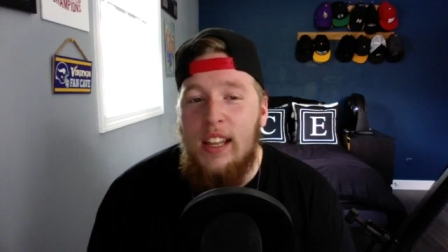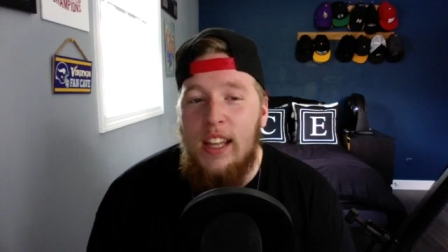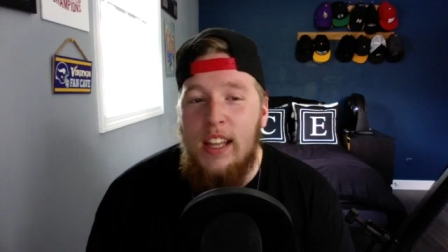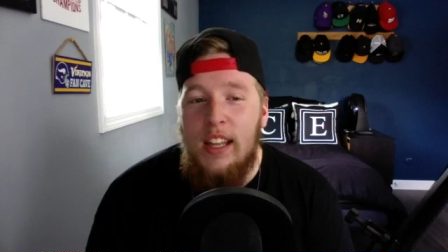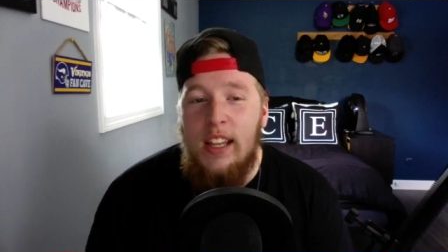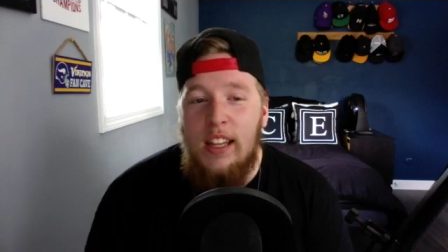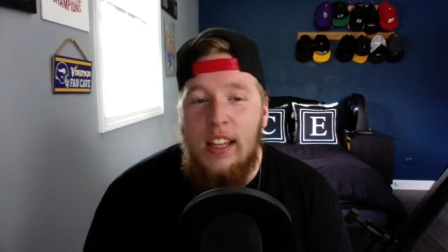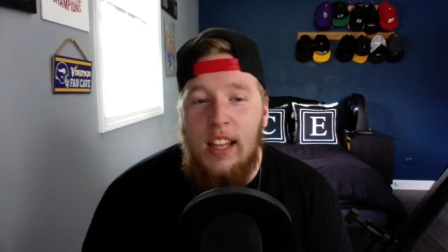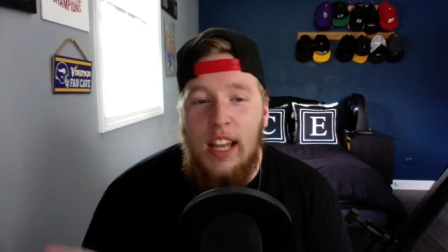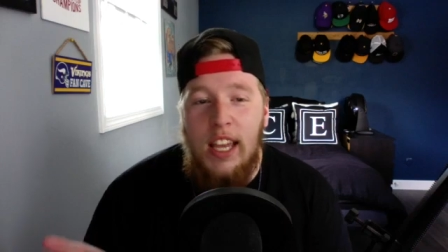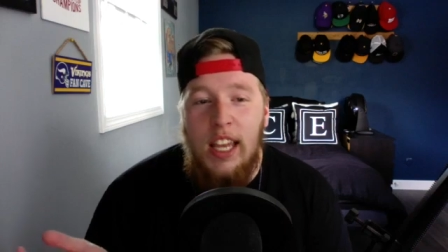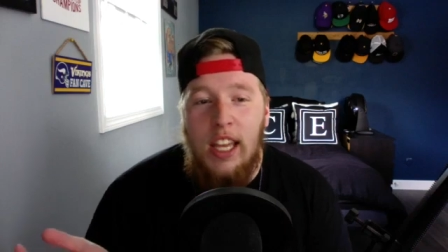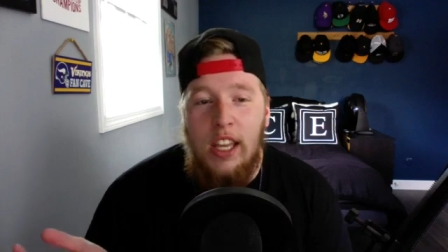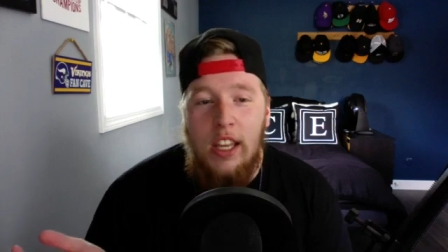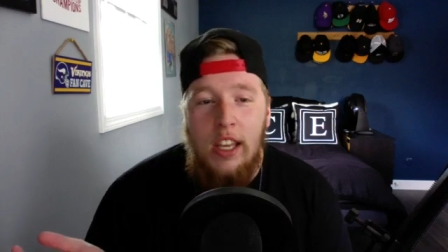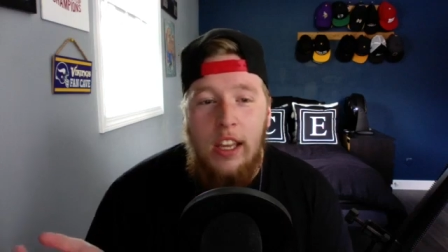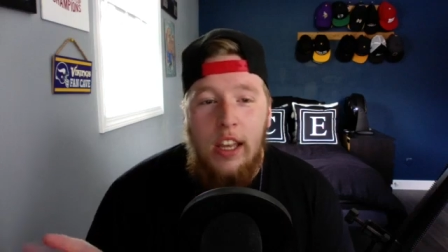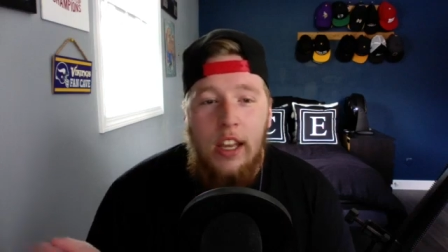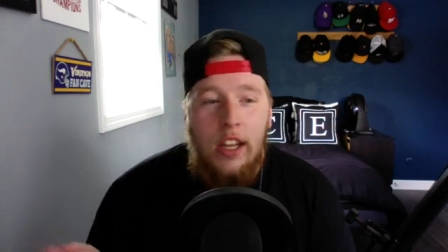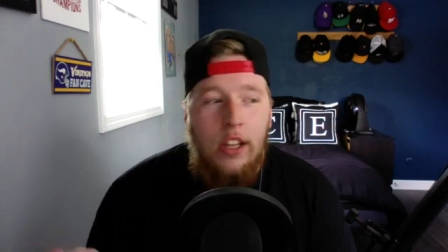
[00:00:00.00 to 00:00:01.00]
And like
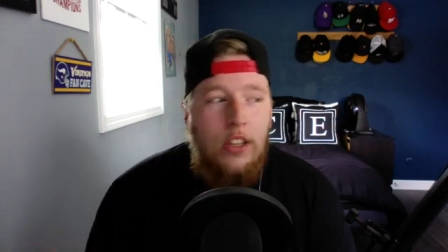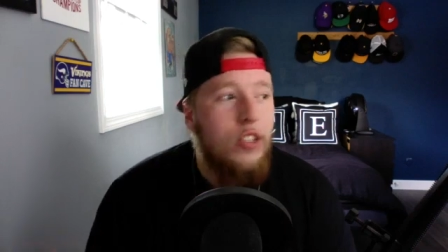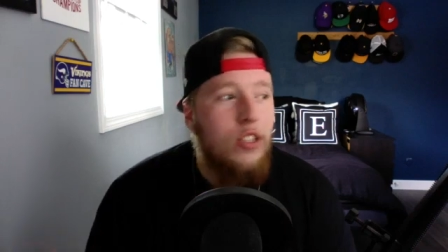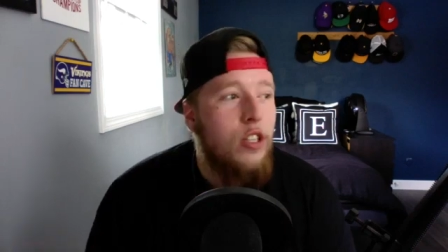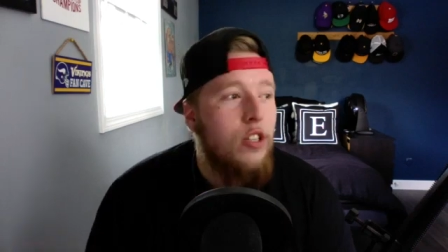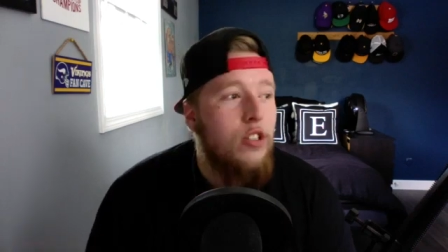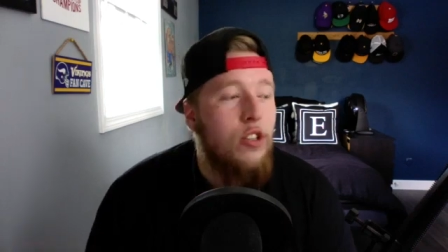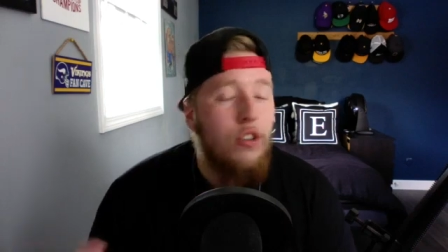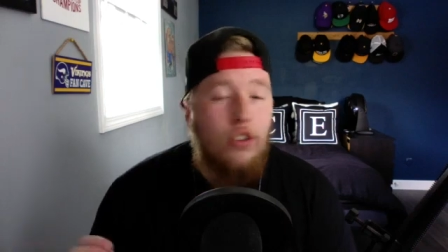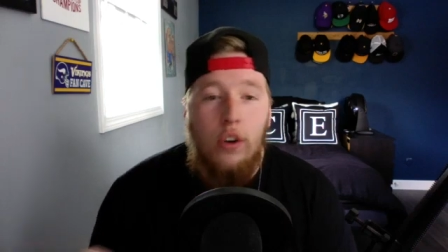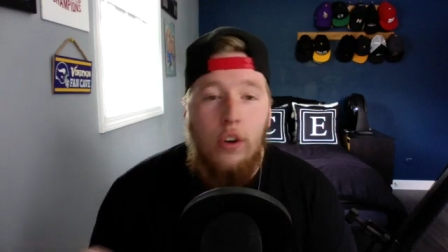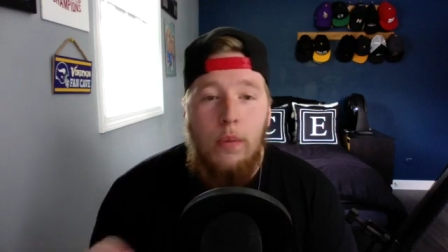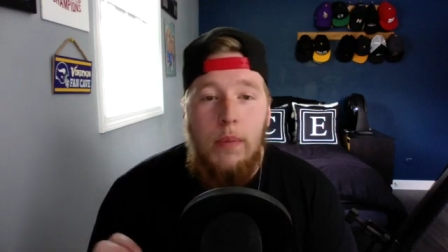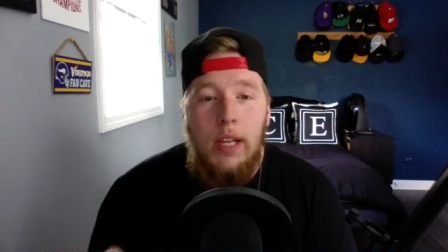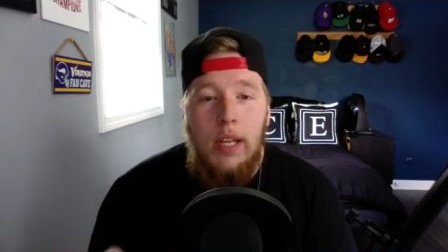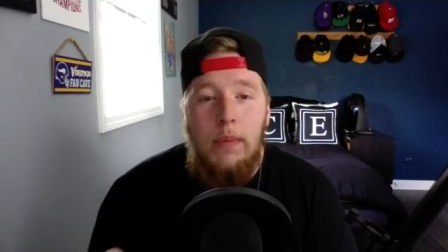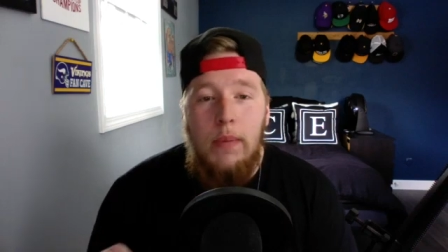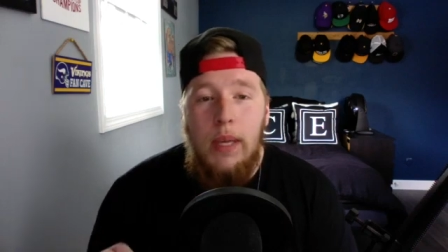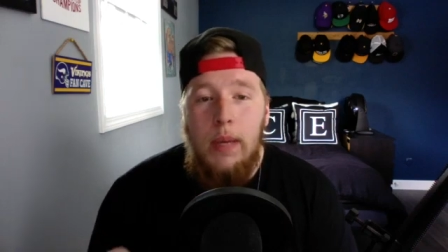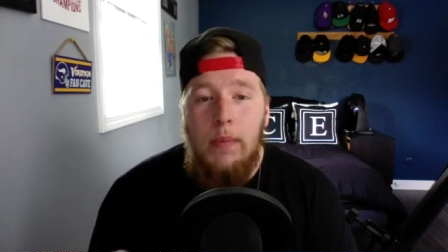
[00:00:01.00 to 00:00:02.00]
just because there's so
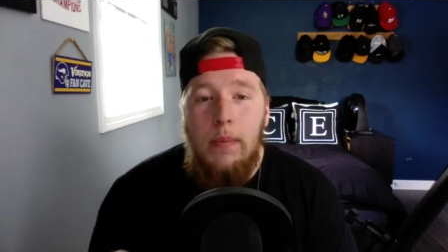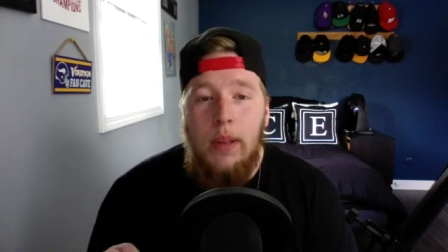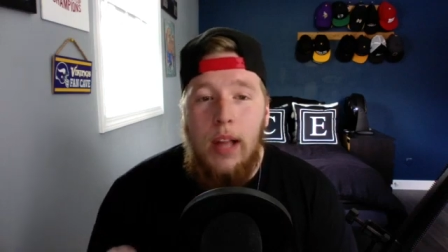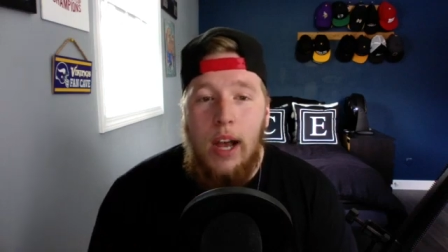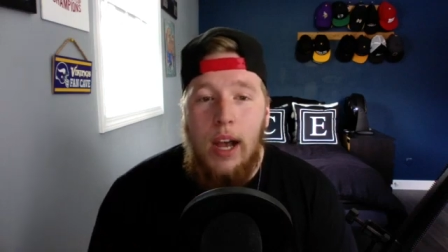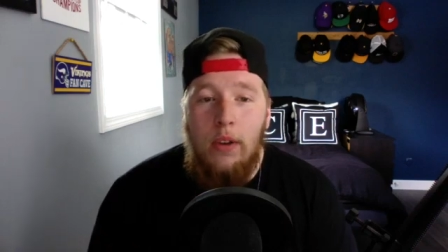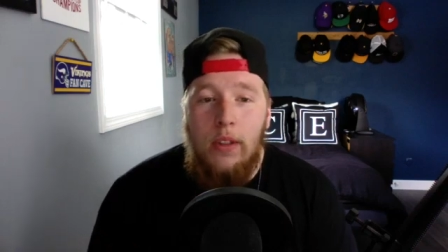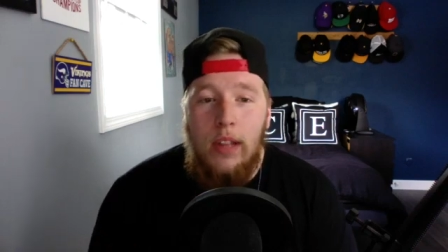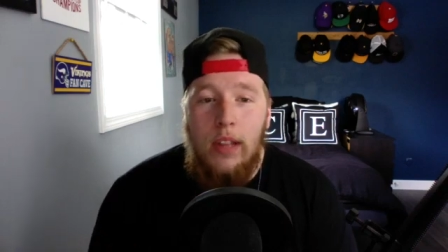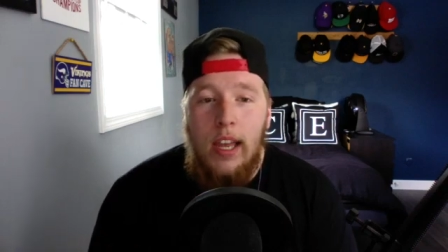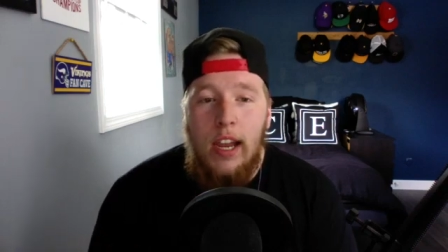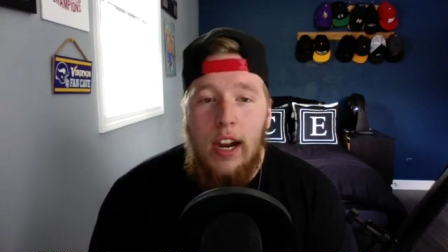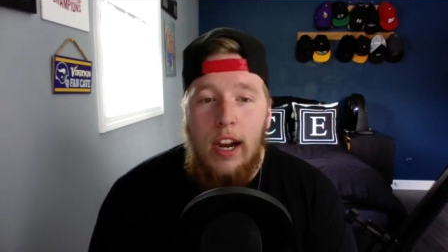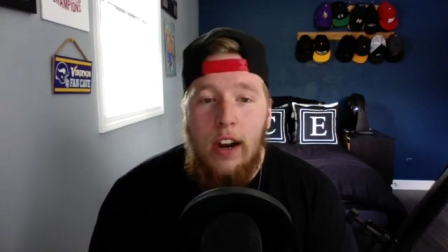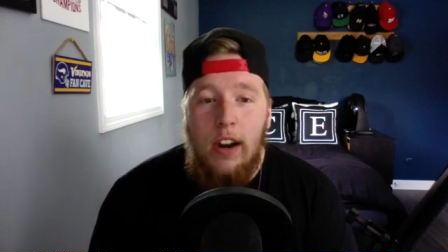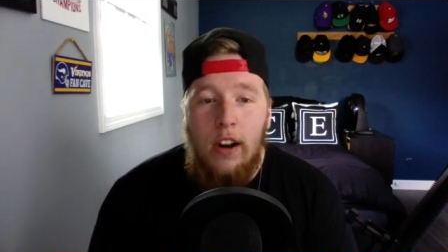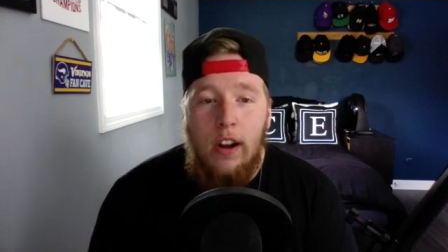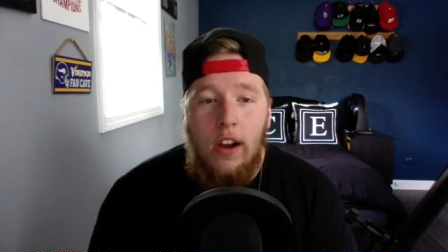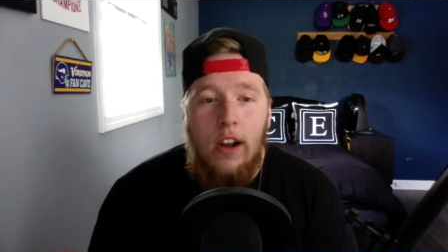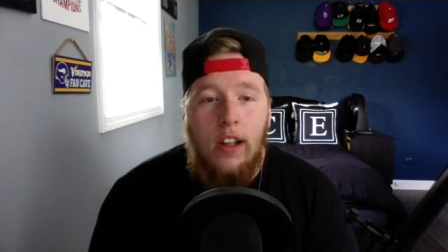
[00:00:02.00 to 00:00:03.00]
many people out
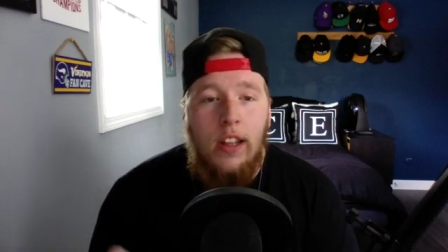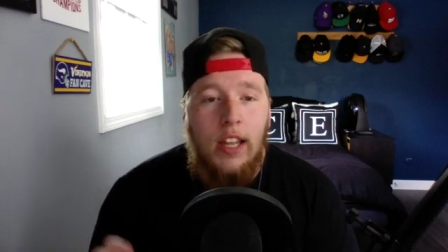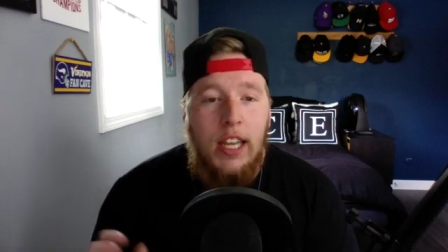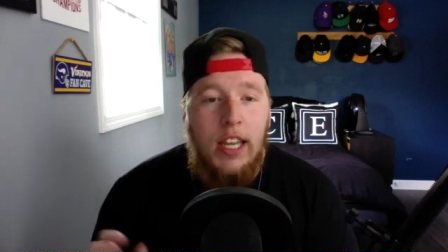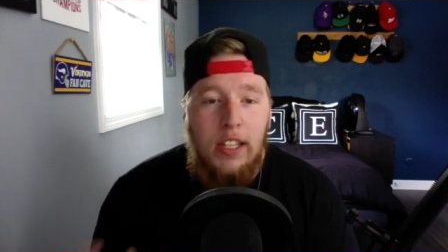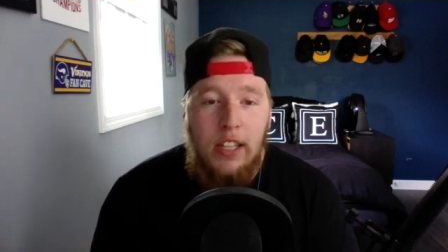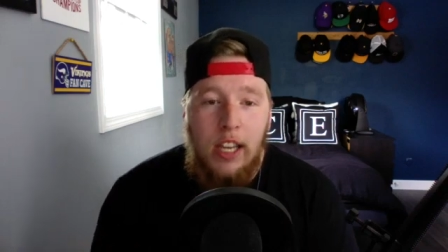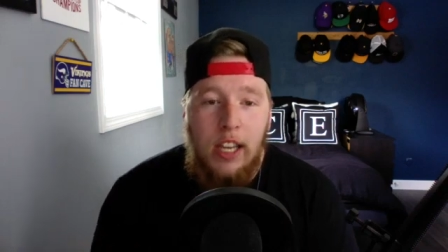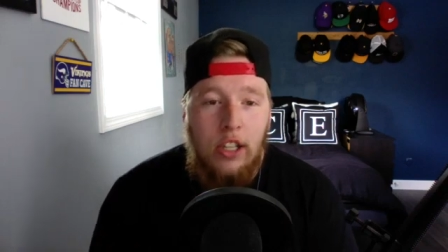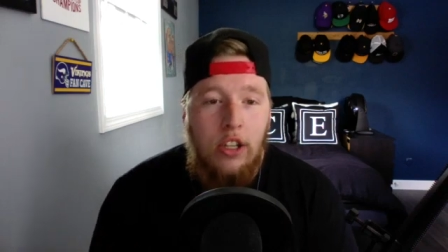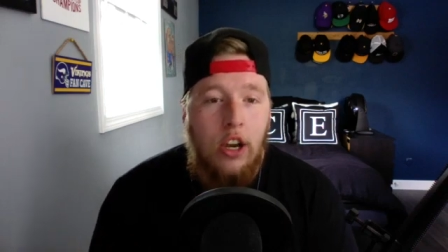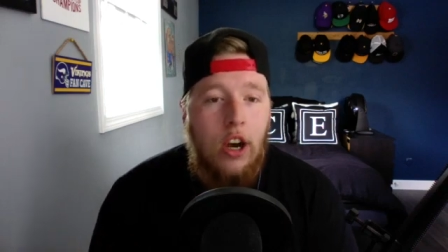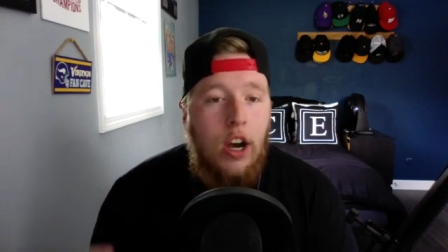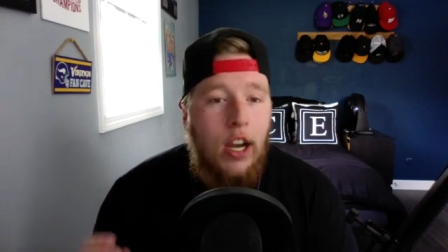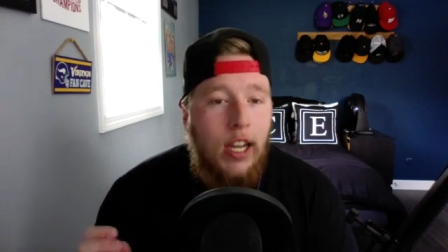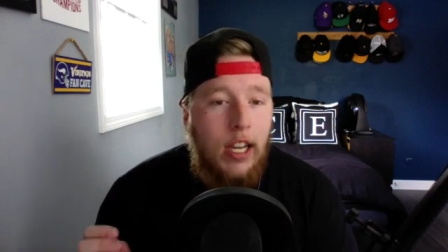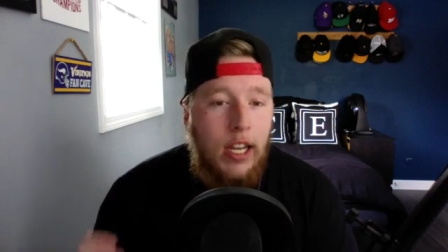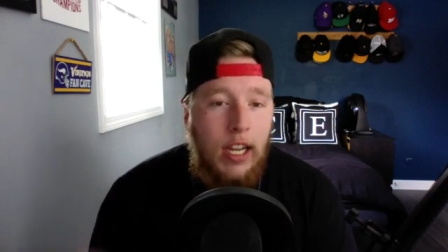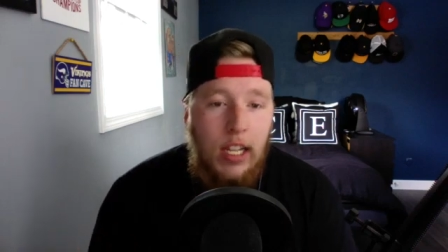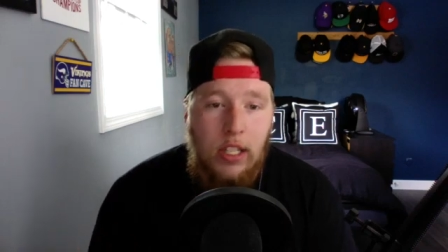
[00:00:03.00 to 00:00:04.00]
there on like
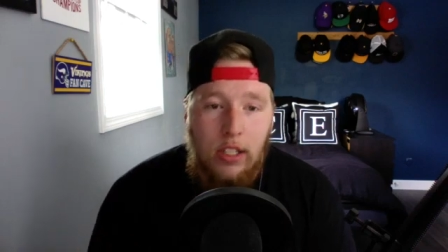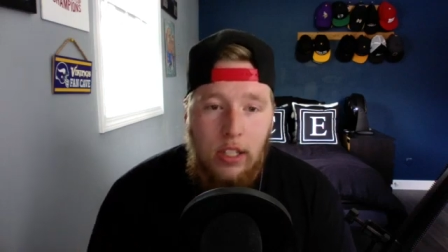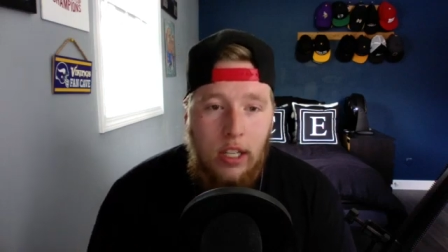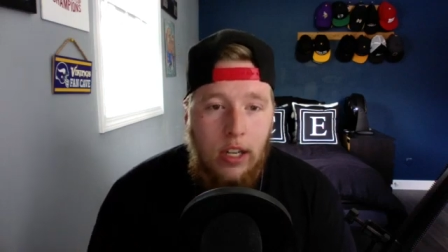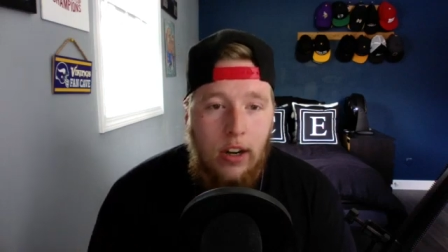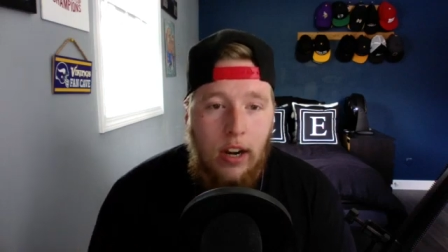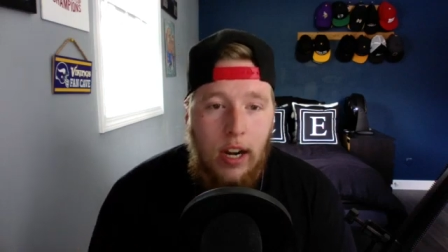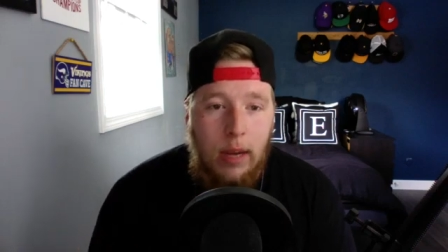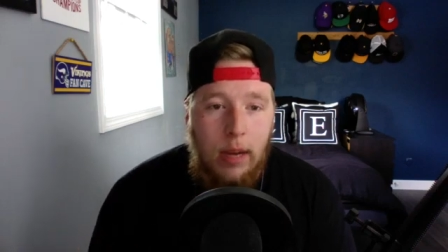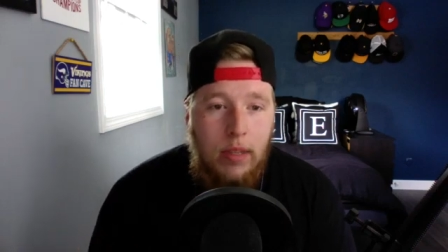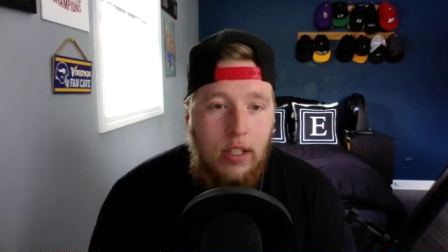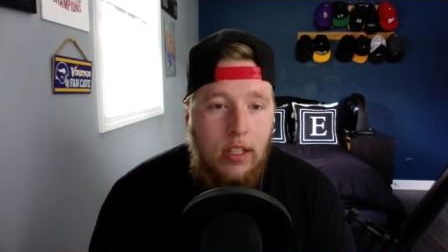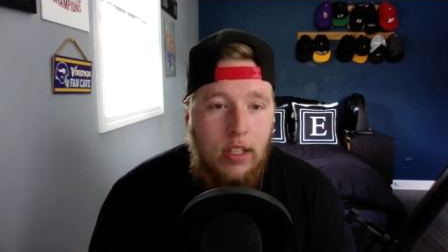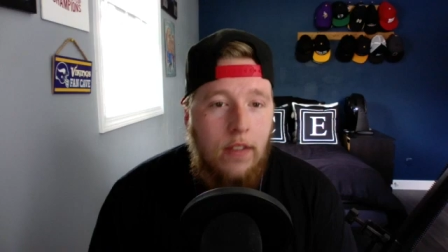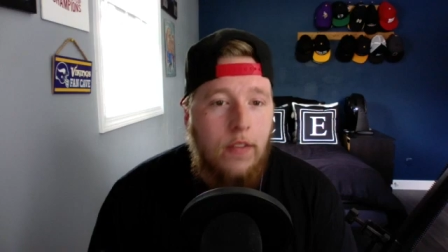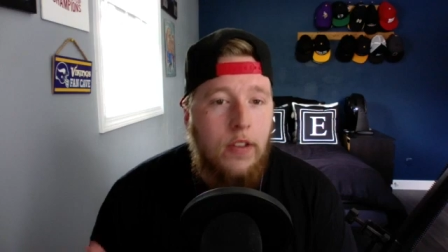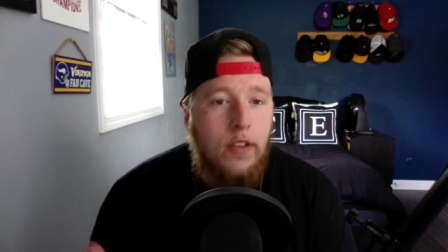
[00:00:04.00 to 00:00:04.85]
TikTok and Instagram and stuff,